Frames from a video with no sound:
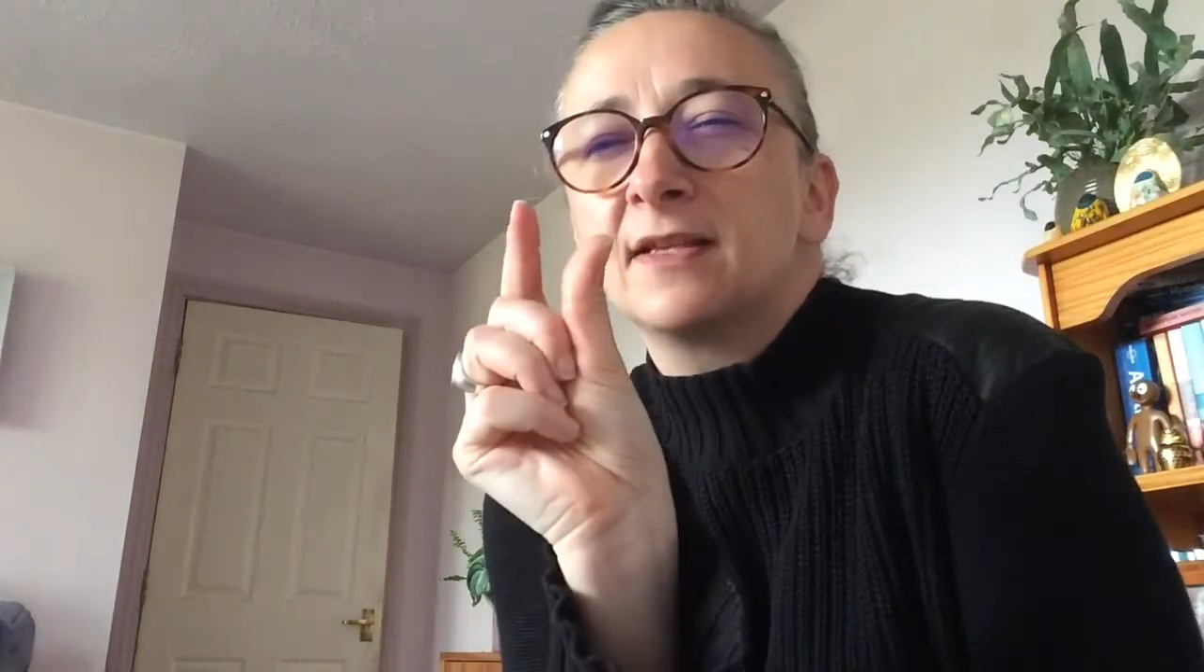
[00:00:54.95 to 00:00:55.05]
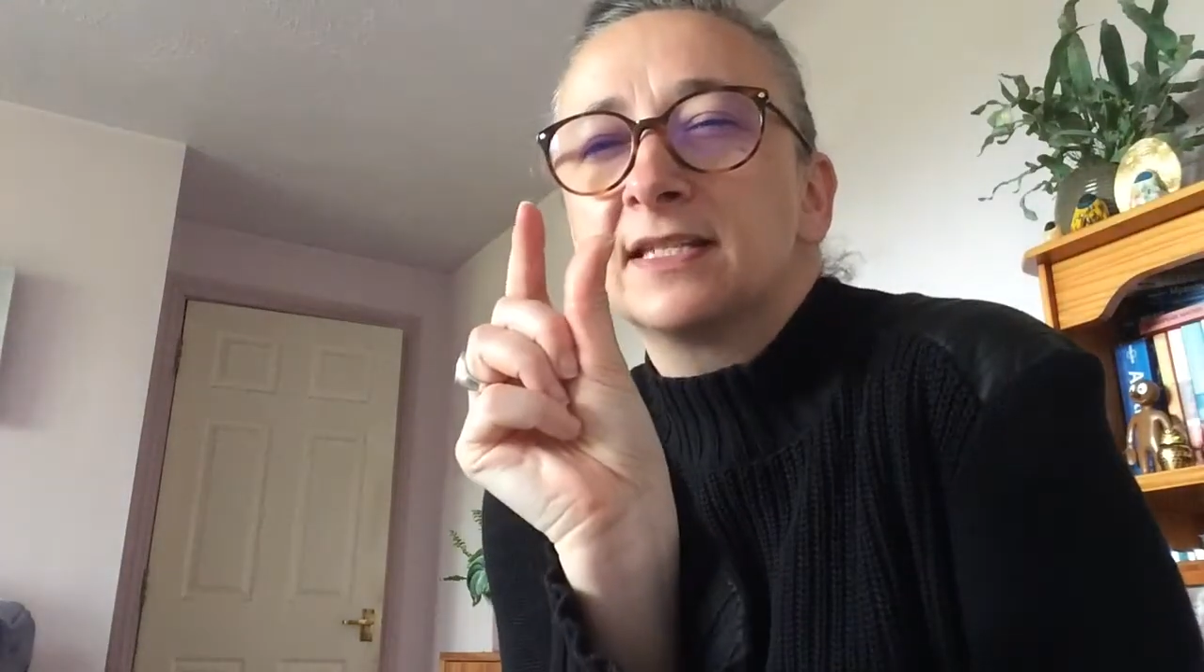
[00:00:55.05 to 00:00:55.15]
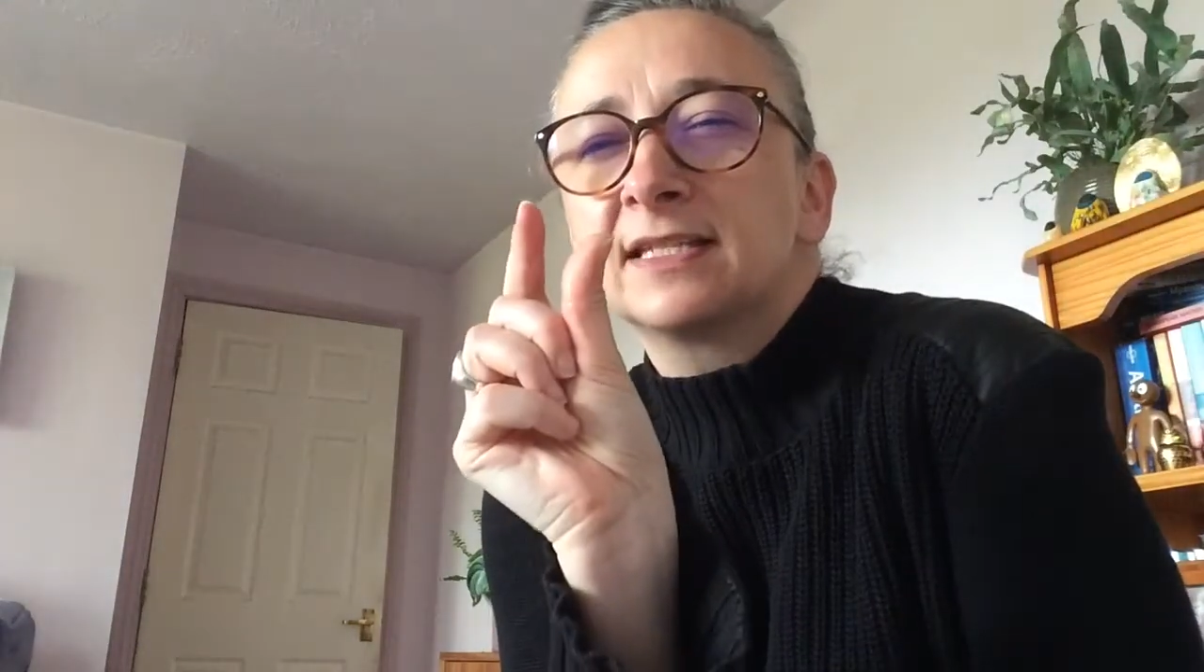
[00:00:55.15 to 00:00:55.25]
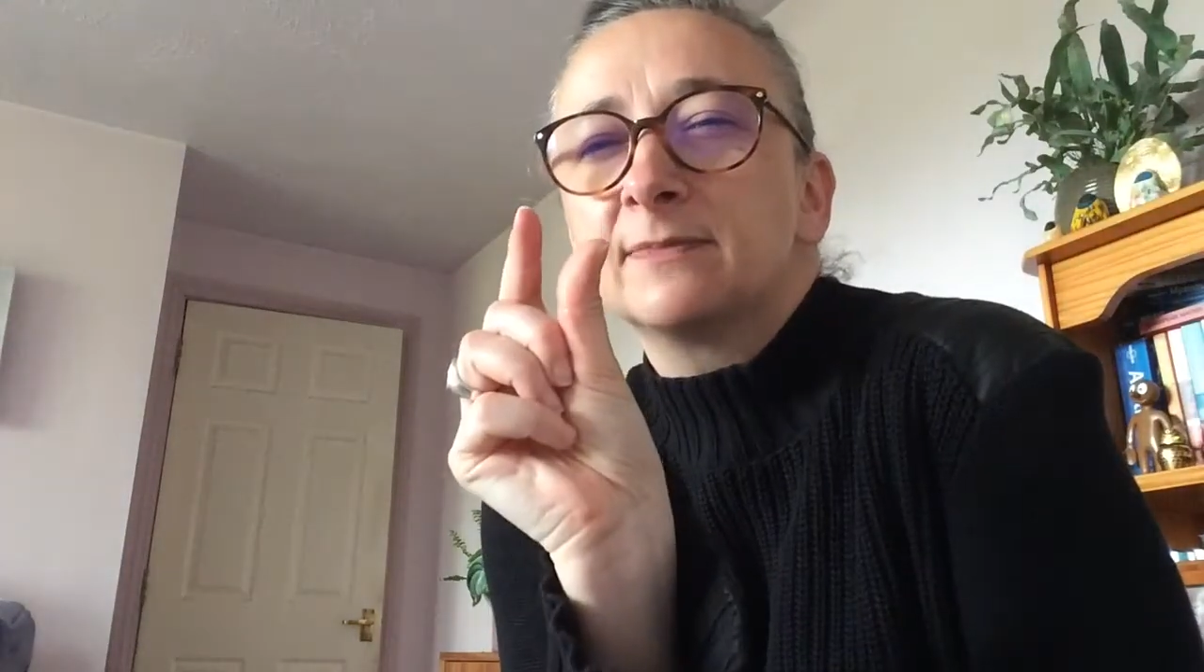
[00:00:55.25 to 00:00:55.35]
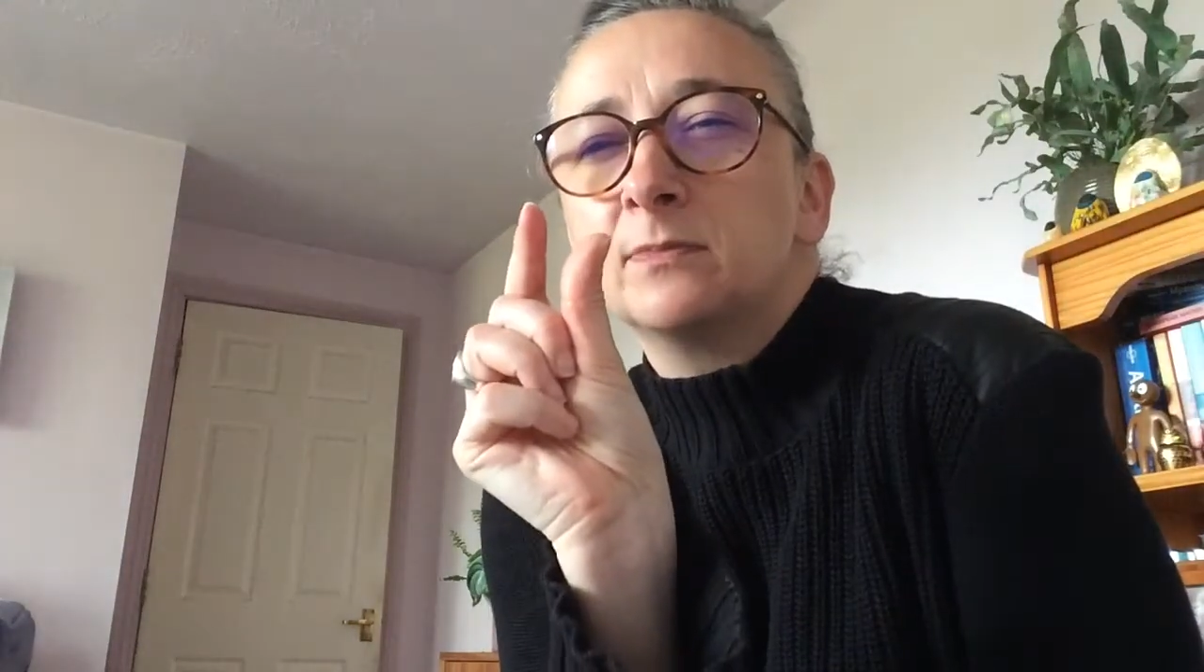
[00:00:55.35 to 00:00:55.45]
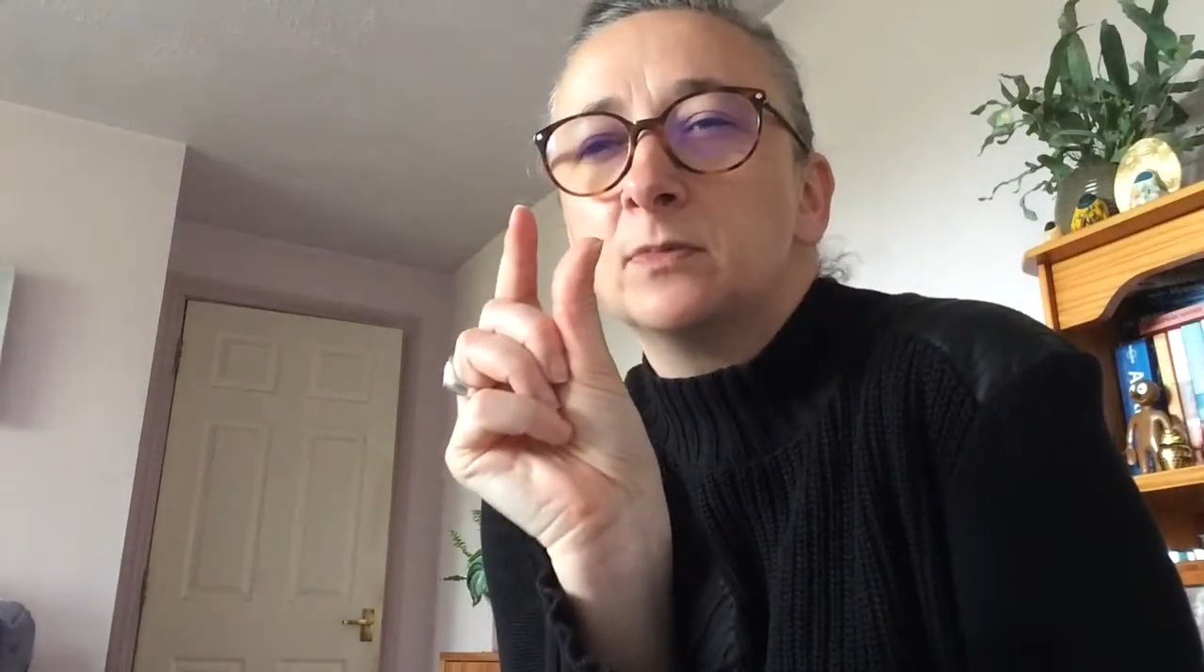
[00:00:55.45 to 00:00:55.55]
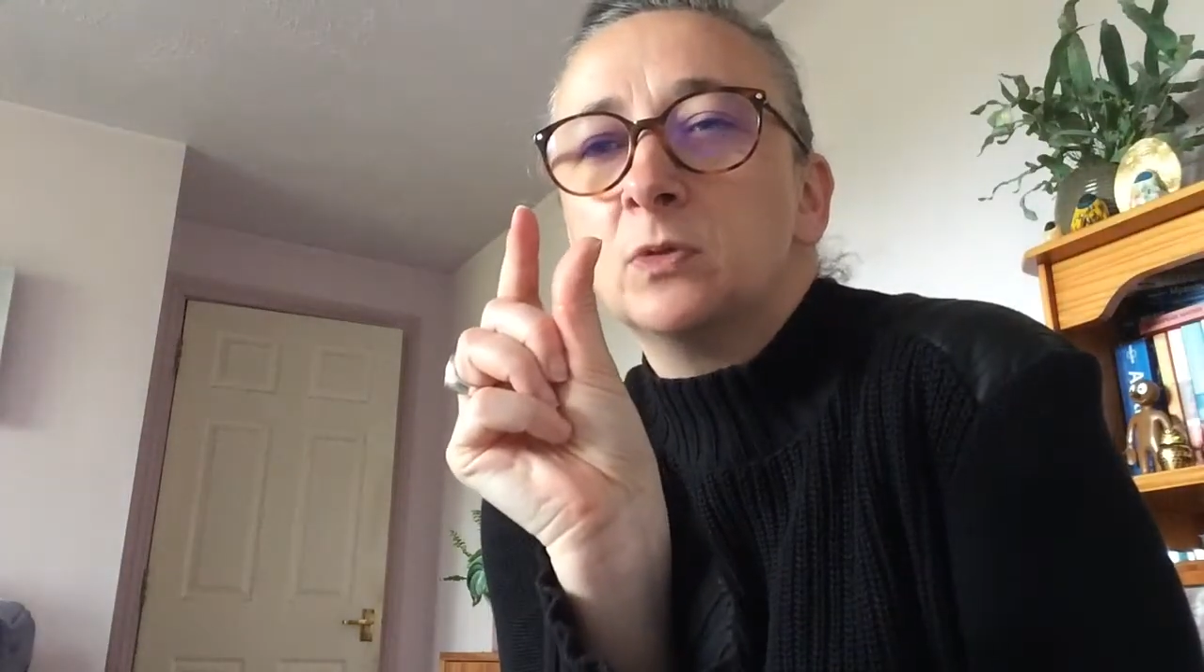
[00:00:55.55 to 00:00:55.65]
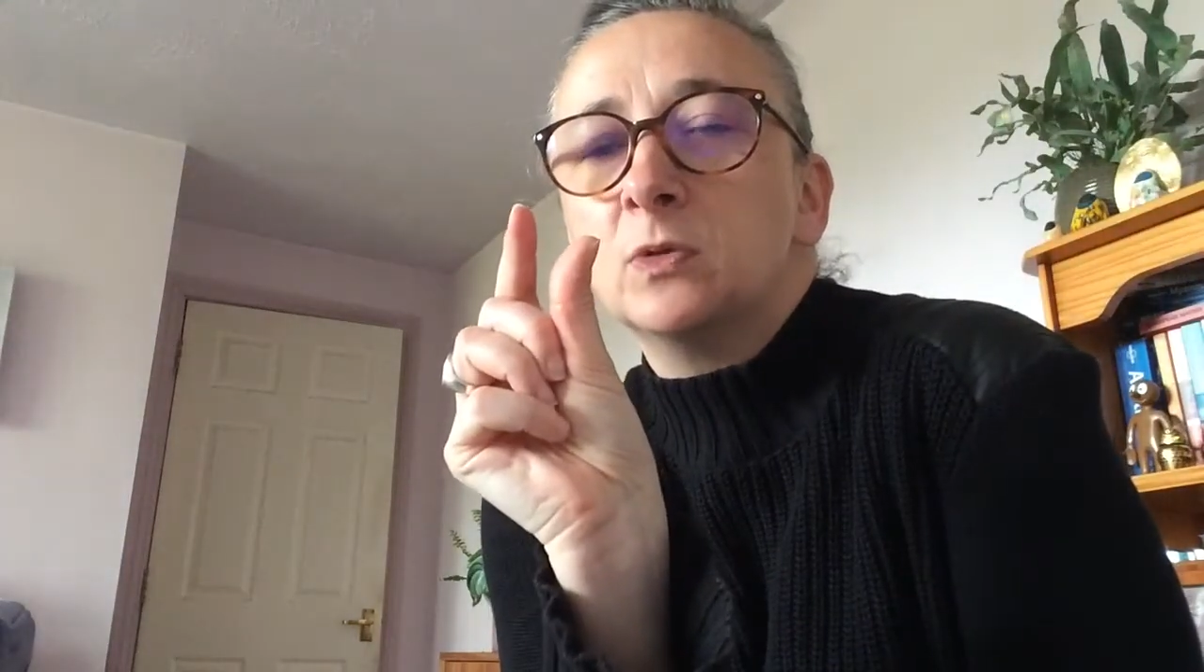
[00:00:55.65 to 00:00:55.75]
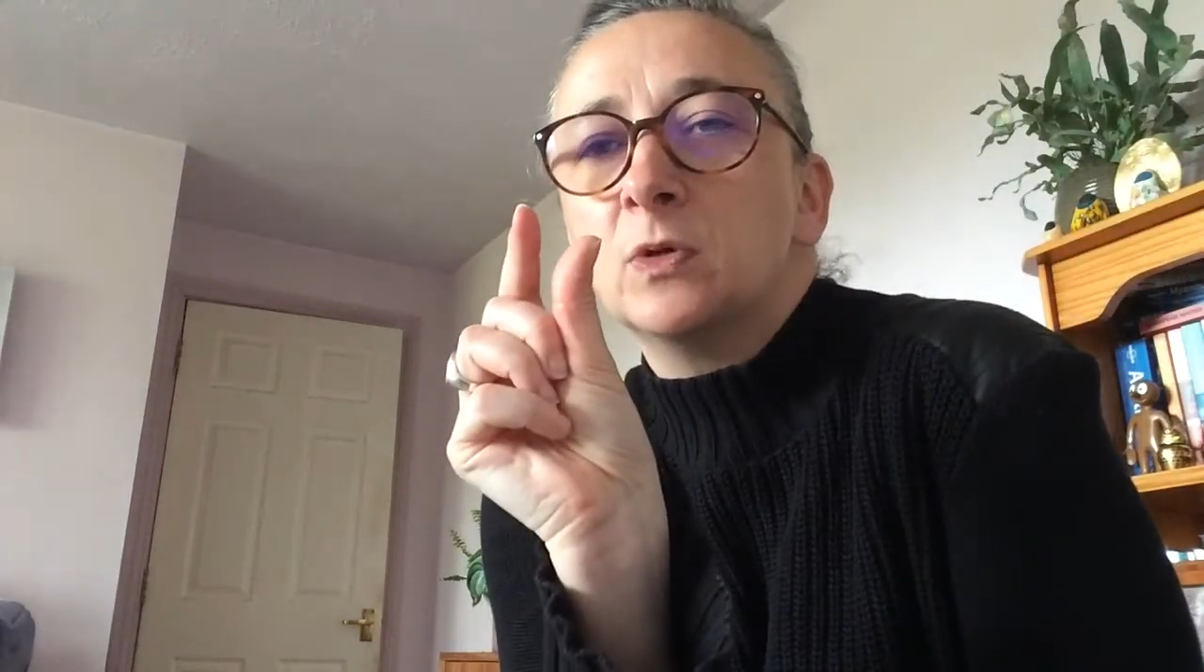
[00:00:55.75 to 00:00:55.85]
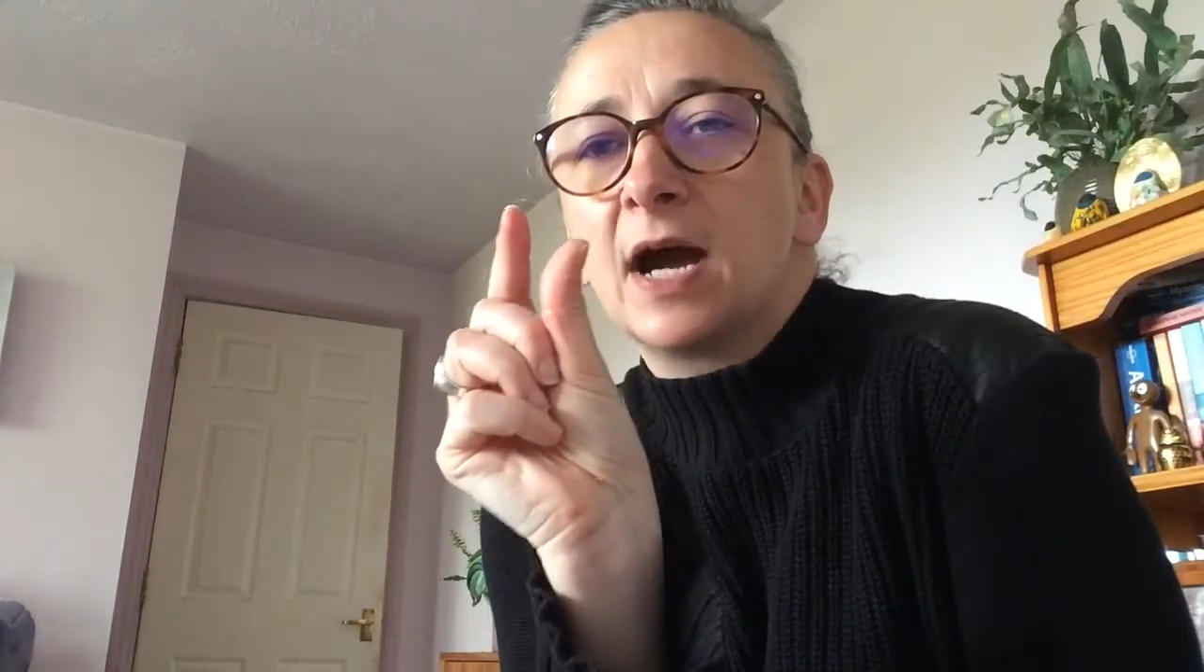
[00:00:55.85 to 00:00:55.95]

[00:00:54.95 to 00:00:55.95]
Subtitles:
small